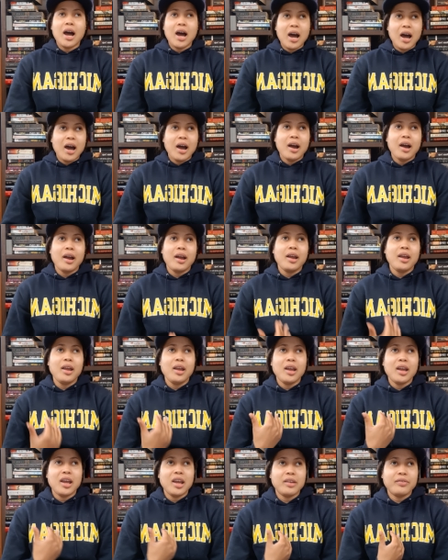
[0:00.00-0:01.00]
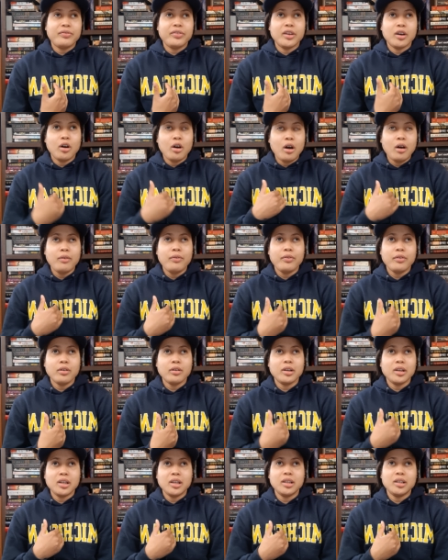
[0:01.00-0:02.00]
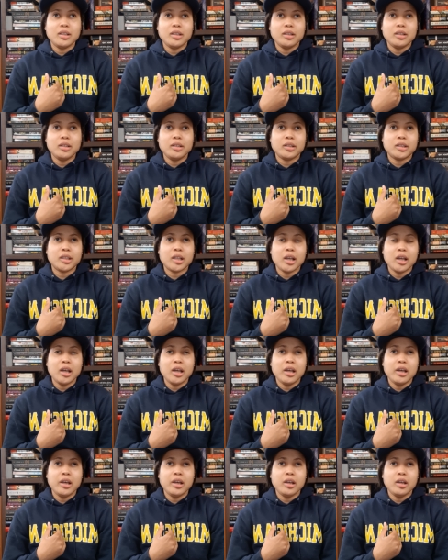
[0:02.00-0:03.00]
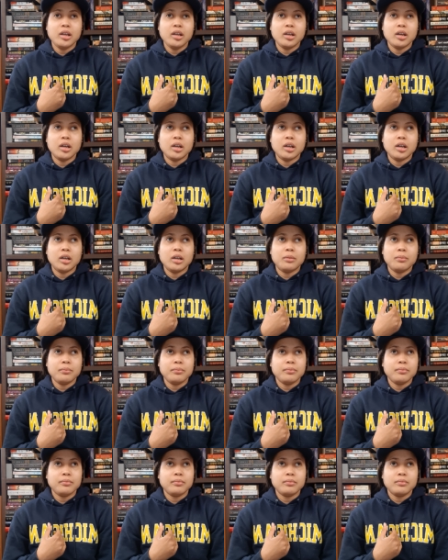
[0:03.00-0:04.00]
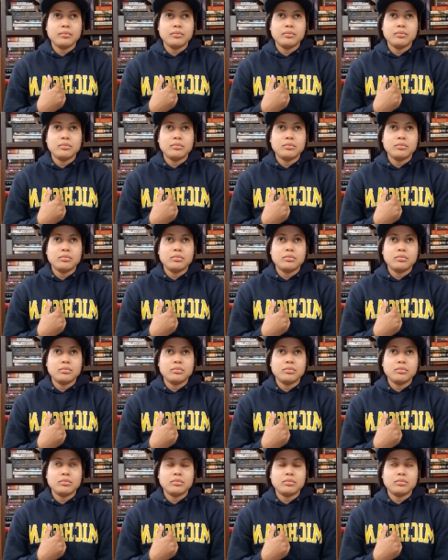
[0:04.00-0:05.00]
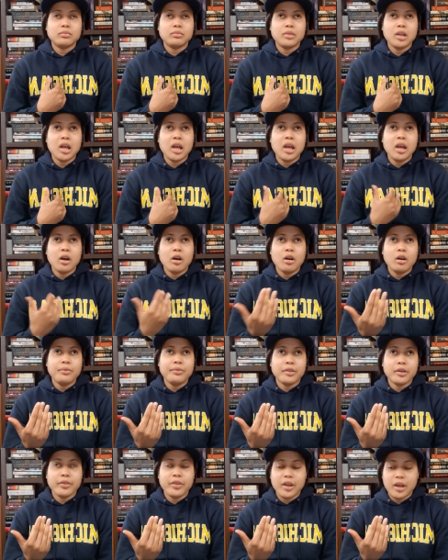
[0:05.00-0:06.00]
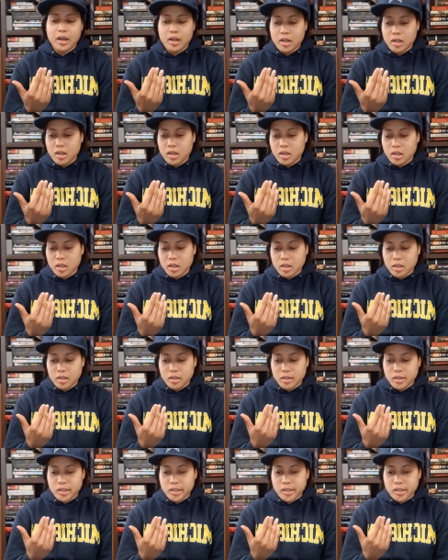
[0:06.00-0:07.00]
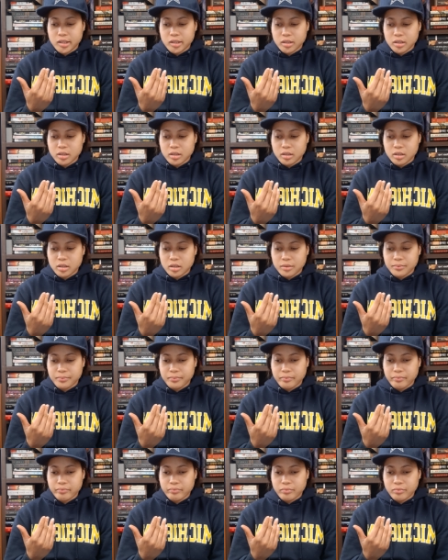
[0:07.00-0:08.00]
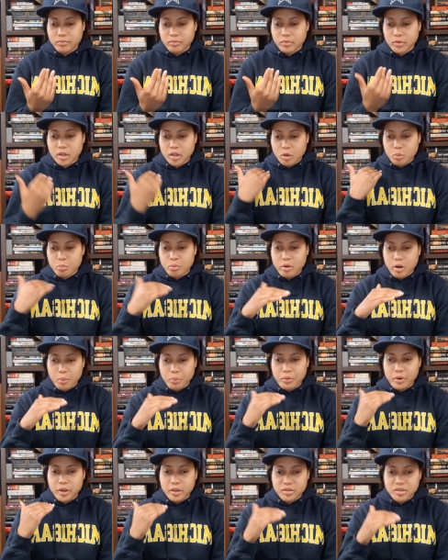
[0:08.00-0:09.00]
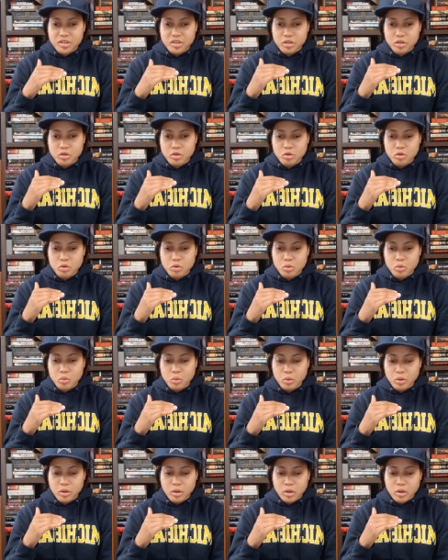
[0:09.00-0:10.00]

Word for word: I, if the offer is a, um, a offer that is appropriate to